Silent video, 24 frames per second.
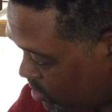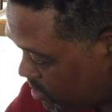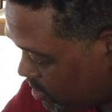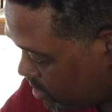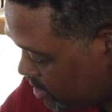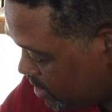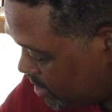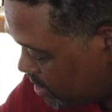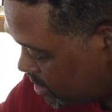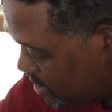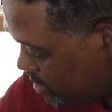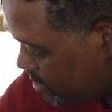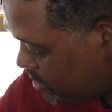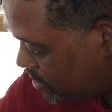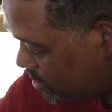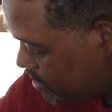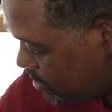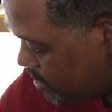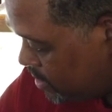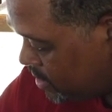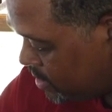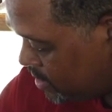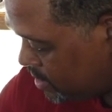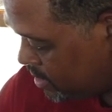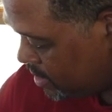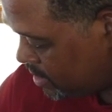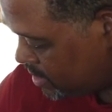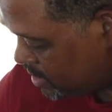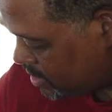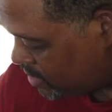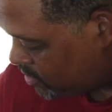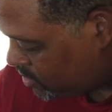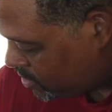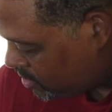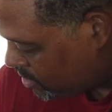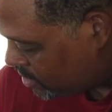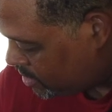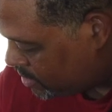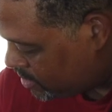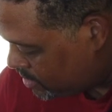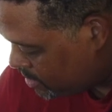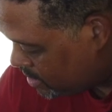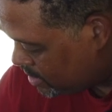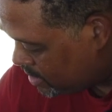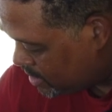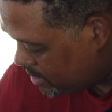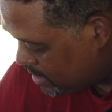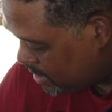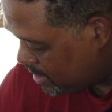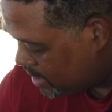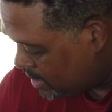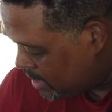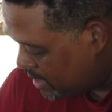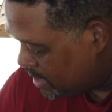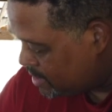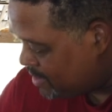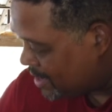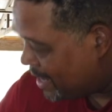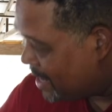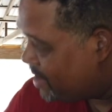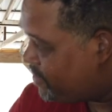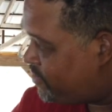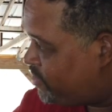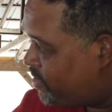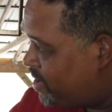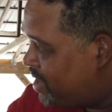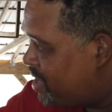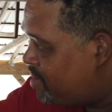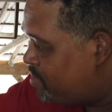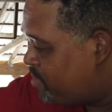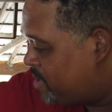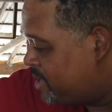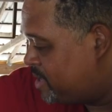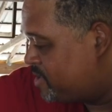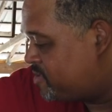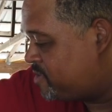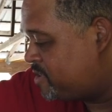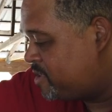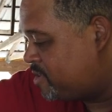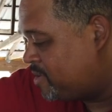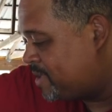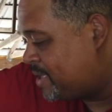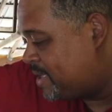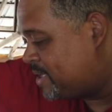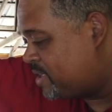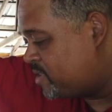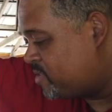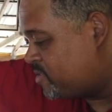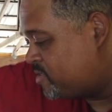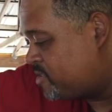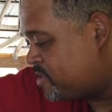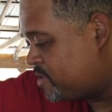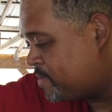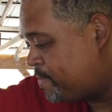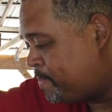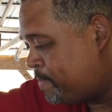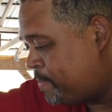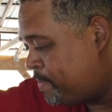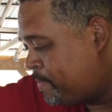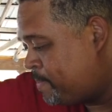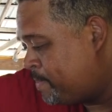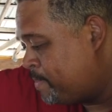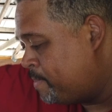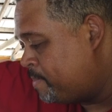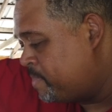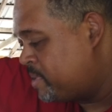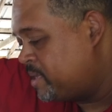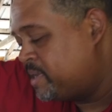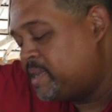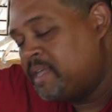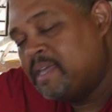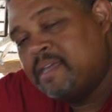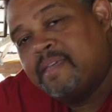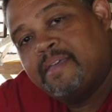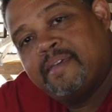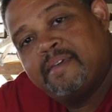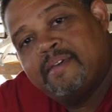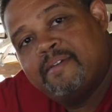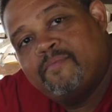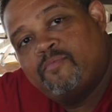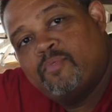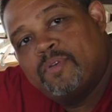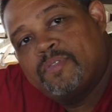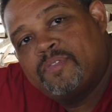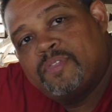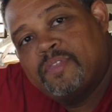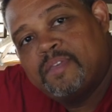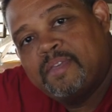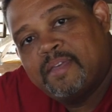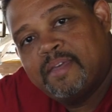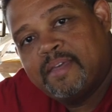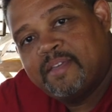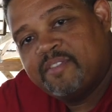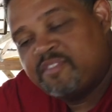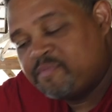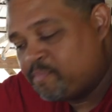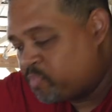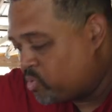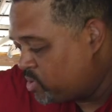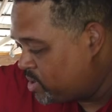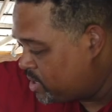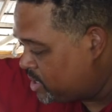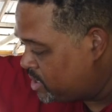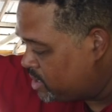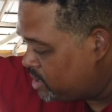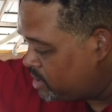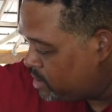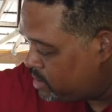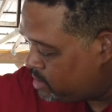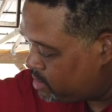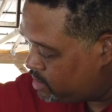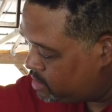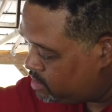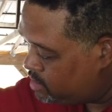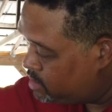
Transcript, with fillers: real good. It's a tight fit, but it still has plenty of give with the spring.